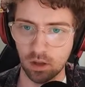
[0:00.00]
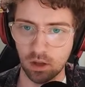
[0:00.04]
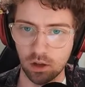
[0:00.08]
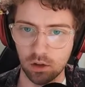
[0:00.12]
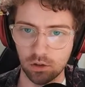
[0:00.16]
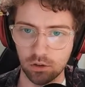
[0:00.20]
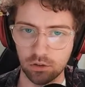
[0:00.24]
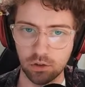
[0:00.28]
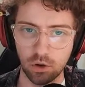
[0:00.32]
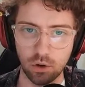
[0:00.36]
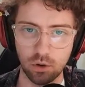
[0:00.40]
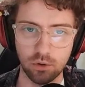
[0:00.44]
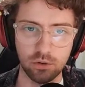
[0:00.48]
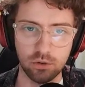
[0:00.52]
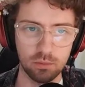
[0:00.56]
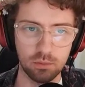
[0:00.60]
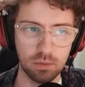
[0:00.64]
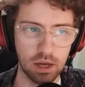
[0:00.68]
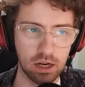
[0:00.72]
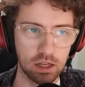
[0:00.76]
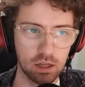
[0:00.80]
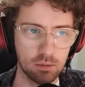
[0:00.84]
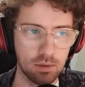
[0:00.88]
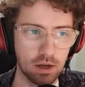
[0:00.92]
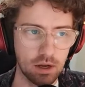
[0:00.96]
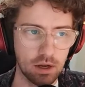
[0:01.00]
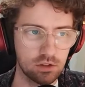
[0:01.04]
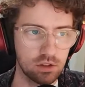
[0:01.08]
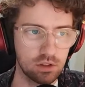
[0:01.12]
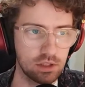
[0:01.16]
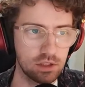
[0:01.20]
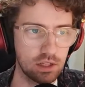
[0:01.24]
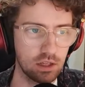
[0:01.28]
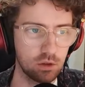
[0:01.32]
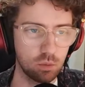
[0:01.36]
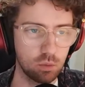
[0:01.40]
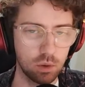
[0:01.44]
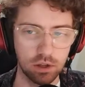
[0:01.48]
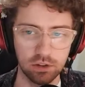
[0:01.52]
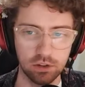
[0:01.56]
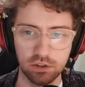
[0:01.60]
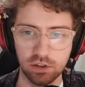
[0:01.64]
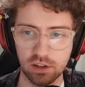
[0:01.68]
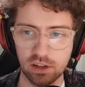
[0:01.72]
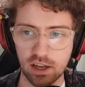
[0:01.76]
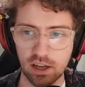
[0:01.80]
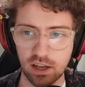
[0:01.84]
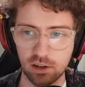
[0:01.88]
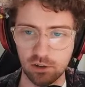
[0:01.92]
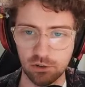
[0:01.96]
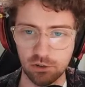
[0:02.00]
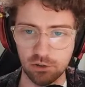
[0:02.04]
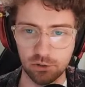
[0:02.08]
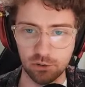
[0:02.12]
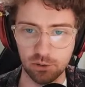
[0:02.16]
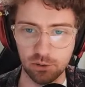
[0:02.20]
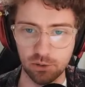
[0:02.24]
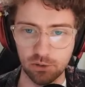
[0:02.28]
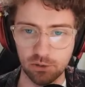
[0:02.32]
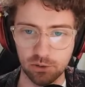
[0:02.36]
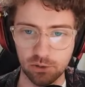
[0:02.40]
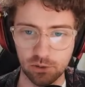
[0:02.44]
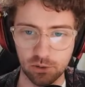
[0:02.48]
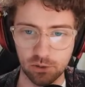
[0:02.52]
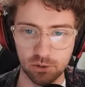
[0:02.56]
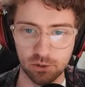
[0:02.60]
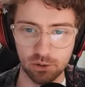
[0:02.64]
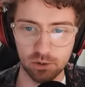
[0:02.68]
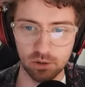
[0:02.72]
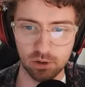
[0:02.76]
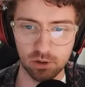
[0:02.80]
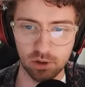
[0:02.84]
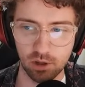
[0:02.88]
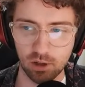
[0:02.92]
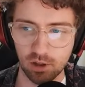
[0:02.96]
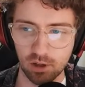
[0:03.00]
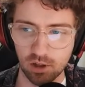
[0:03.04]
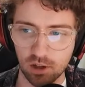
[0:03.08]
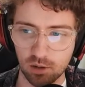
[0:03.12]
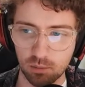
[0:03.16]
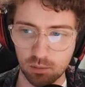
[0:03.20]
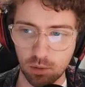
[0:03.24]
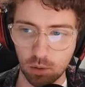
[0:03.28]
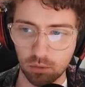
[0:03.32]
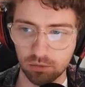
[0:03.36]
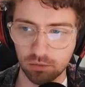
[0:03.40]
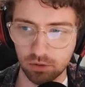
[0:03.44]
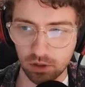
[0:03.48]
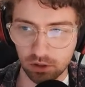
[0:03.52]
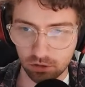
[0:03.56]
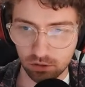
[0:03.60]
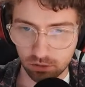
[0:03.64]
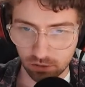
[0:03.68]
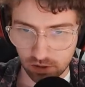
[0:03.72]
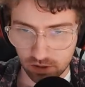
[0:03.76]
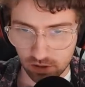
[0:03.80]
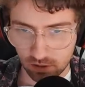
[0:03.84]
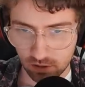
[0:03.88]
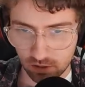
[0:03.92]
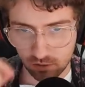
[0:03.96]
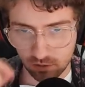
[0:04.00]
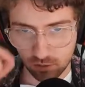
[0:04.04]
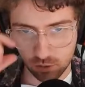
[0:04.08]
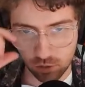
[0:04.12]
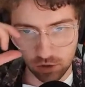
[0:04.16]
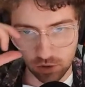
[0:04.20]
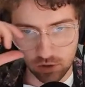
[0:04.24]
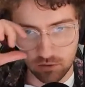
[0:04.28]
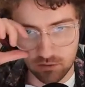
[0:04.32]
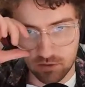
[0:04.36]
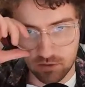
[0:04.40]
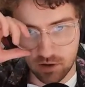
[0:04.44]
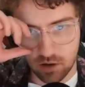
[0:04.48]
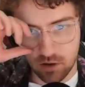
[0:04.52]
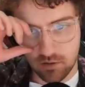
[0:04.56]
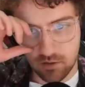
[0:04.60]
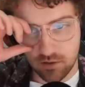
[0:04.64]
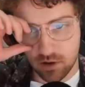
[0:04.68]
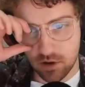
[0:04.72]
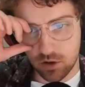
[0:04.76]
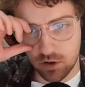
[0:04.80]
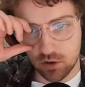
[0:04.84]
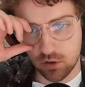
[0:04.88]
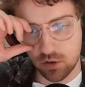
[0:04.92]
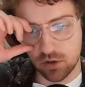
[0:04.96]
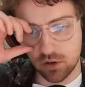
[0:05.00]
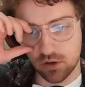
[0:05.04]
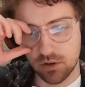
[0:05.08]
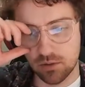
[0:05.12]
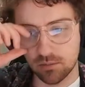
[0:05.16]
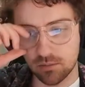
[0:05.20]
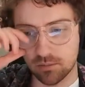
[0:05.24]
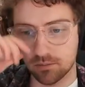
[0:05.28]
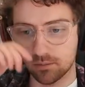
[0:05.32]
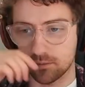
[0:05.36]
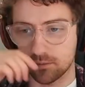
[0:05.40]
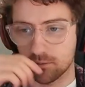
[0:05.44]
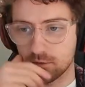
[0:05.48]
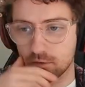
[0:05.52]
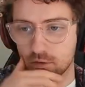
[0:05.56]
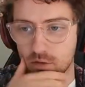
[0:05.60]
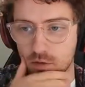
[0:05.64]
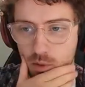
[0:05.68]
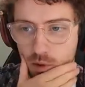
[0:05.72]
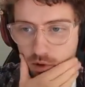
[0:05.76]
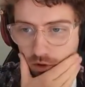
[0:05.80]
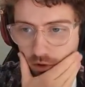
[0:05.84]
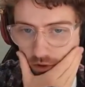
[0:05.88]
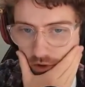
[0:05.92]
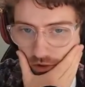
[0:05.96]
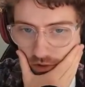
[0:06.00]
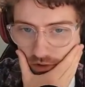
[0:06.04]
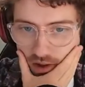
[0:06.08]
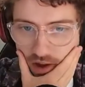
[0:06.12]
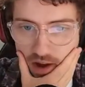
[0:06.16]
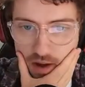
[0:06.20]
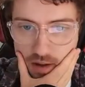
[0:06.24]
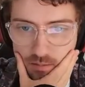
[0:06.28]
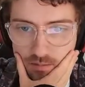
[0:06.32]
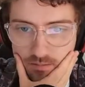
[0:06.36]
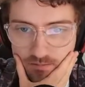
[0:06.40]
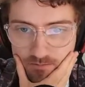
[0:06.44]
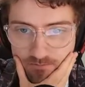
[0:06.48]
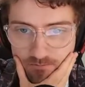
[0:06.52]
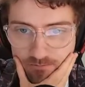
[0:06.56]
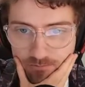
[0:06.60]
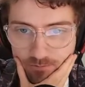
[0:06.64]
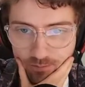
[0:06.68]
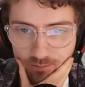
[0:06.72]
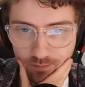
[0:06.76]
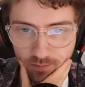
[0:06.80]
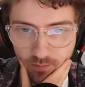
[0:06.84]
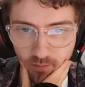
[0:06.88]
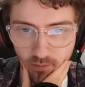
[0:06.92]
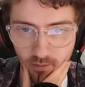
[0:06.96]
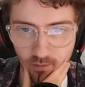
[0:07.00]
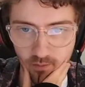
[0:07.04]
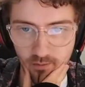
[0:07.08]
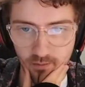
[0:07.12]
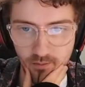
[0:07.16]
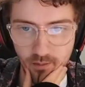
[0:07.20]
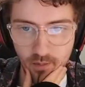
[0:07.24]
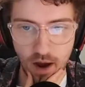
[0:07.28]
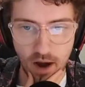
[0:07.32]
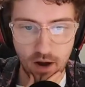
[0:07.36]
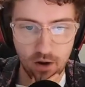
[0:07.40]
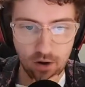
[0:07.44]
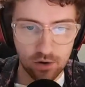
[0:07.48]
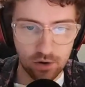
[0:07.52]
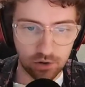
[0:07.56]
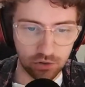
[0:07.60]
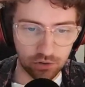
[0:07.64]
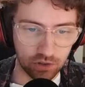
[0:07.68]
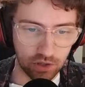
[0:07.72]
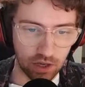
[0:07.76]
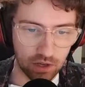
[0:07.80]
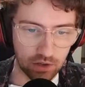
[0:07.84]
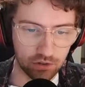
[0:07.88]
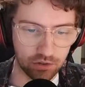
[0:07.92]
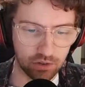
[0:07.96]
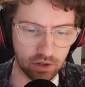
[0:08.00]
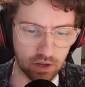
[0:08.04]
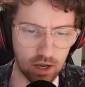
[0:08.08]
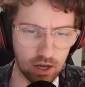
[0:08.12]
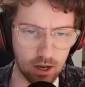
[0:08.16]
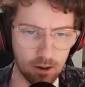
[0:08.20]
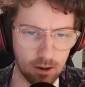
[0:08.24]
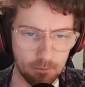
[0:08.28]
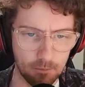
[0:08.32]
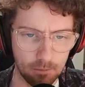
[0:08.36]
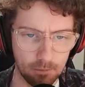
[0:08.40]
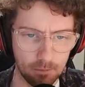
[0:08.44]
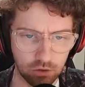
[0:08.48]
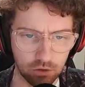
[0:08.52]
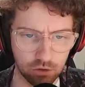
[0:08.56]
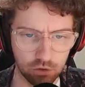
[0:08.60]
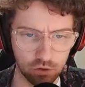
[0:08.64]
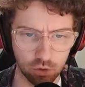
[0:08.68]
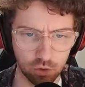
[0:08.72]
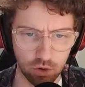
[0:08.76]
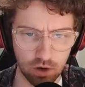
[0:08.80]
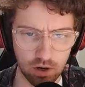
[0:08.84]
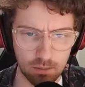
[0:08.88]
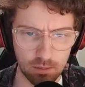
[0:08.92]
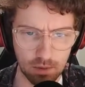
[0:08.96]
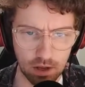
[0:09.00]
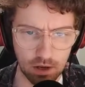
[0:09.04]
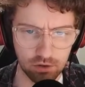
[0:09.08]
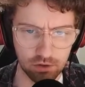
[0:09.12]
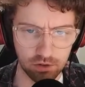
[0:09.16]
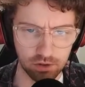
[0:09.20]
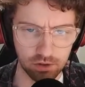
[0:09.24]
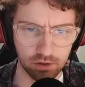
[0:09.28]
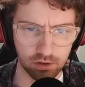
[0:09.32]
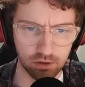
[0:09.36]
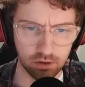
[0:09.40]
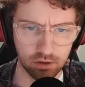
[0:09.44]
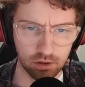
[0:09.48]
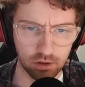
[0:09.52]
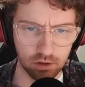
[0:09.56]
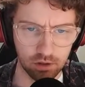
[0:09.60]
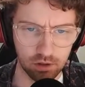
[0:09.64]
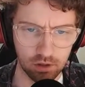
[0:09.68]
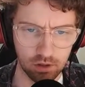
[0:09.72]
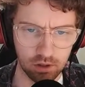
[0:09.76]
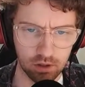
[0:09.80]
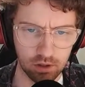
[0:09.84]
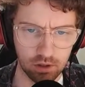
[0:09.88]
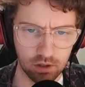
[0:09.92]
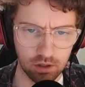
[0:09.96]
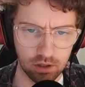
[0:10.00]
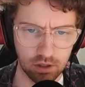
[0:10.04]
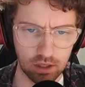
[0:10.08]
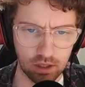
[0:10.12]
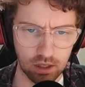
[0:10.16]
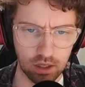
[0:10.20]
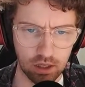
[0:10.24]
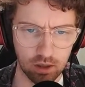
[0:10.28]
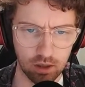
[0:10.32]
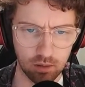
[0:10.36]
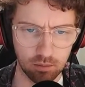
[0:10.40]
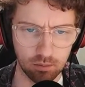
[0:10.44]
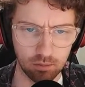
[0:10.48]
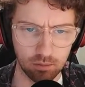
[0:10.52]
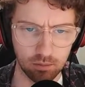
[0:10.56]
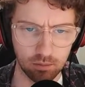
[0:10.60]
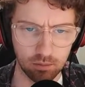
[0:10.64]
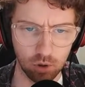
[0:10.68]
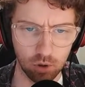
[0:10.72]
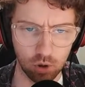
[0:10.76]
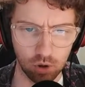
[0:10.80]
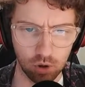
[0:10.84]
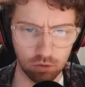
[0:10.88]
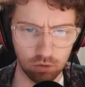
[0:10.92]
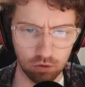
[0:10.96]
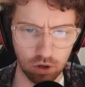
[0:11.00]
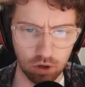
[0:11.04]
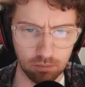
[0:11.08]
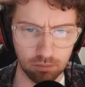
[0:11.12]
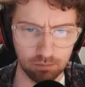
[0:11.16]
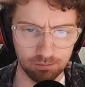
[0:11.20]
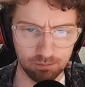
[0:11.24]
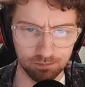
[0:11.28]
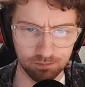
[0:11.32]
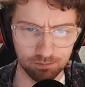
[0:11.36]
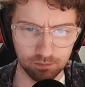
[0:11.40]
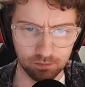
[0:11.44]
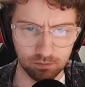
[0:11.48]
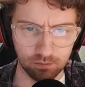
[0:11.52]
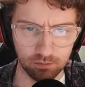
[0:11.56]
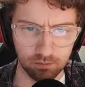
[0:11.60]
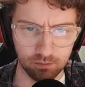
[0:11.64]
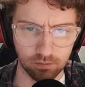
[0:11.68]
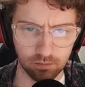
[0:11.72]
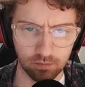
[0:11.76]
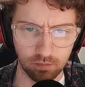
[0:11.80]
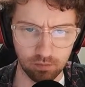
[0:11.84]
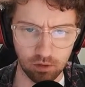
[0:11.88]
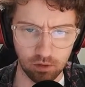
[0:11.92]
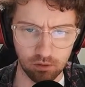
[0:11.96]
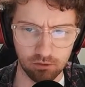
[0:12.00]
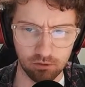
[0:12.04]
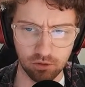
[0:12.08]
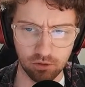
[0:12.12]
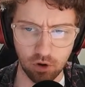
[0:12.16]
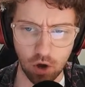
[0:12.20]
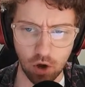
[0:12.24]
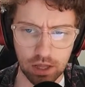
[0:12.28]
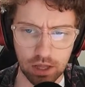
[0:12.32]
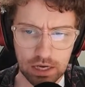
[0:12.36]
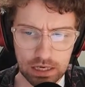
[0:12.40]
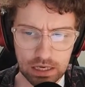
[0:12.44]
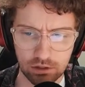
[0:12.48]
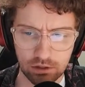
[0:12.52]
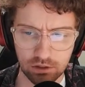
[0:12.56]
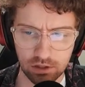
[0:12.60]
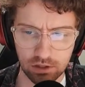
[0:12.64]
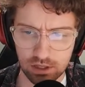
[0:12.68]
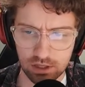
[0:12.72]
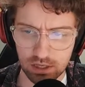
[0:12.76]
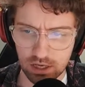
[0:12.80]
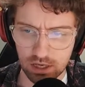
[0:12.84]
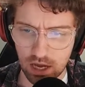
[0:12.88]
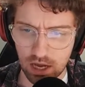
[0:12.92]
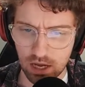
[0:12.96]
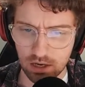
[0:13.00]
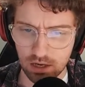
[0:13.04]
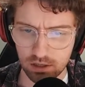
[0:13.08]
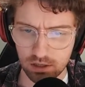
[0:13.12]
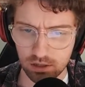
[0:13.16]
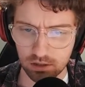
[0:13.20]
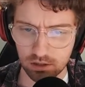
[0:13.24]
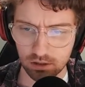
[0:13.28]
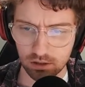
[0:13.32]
So, dramatic match in the end. Once again, 2-2. Melbourne victory, looking very, very good for most of this game. Mariners, as Troy mentioned it earlier on, fighting to the end.